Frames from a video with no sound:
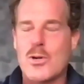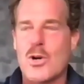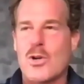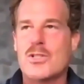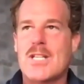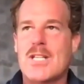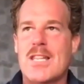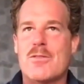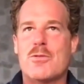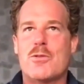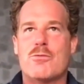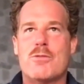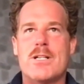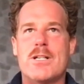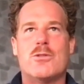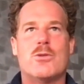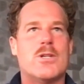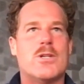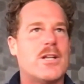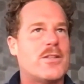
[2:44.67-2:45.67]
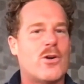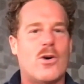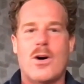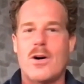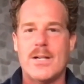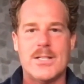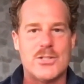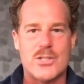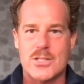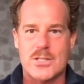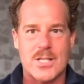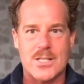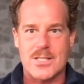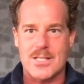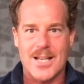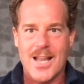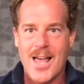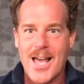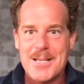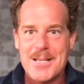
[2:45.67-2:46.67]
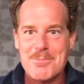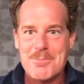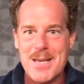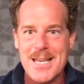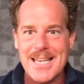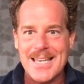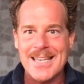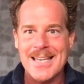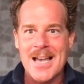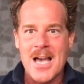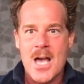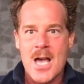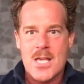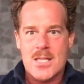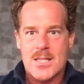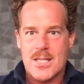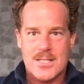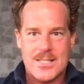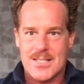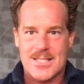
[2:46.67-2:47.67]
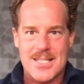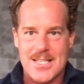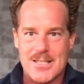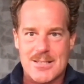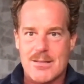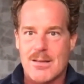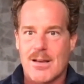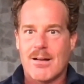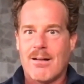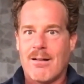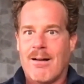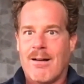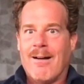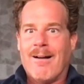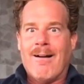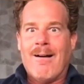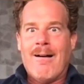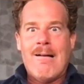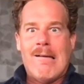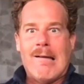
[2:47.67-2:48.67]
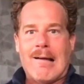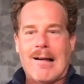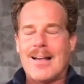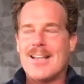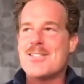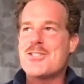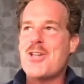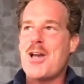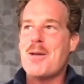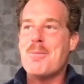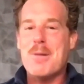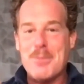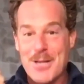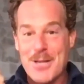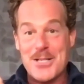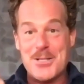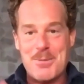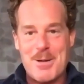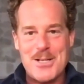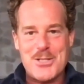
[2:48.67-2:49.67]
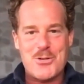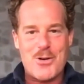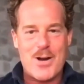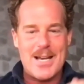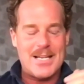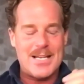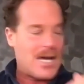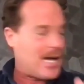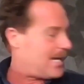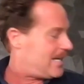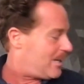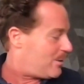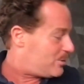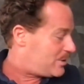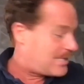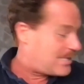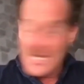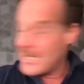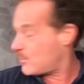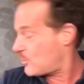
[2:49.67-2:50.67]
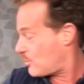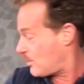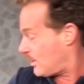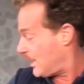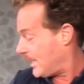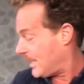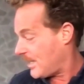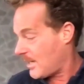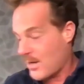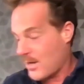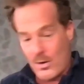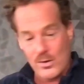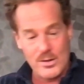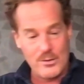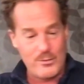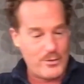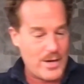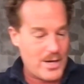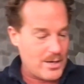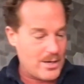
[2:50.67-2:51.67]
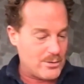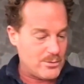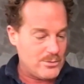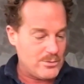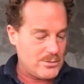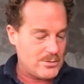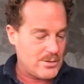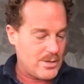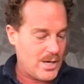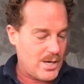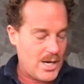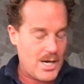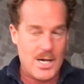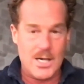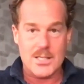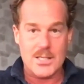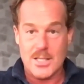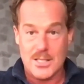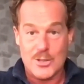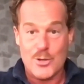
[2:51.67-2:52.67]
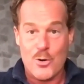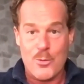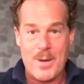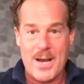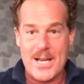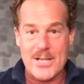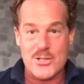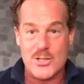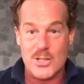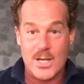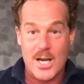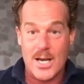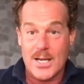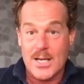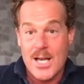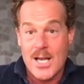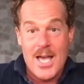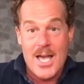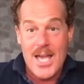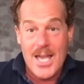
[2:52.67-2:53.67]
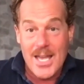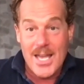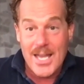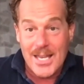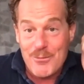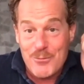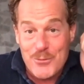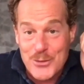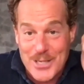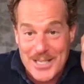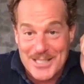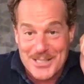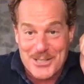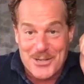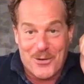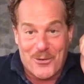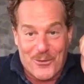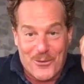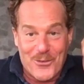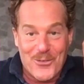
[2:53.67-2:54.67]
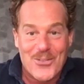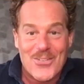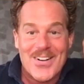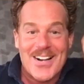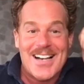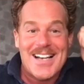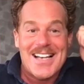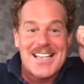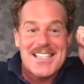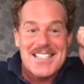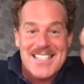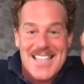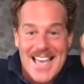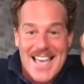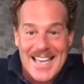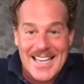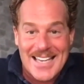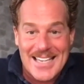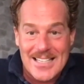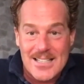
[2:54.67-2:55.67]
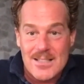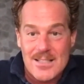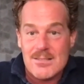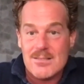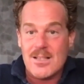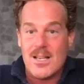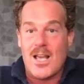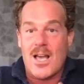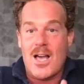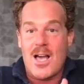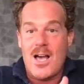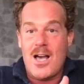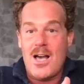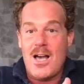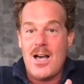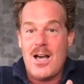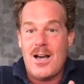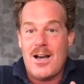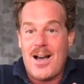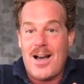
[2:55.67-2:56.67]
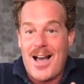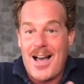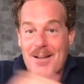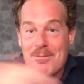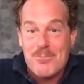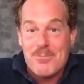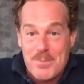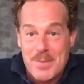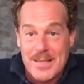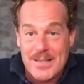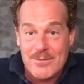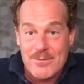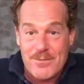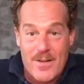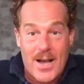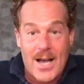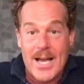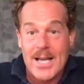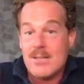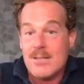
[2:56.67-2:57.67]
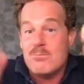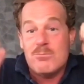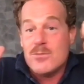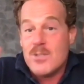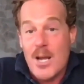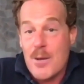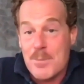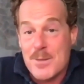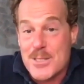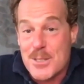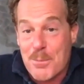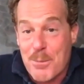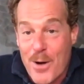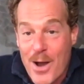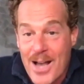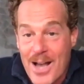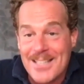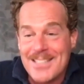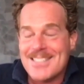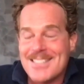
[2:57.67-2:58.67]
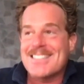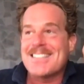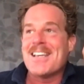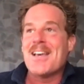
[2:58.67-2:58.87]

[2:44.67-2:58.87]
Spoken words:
got together for the read-through, and I thought, oh, he just doesn't like me. This is his. So I remember going to my trailer, and I was literally on the phone, going to call my agent, going, if you get a call saying I'm being fired, don't be surprised.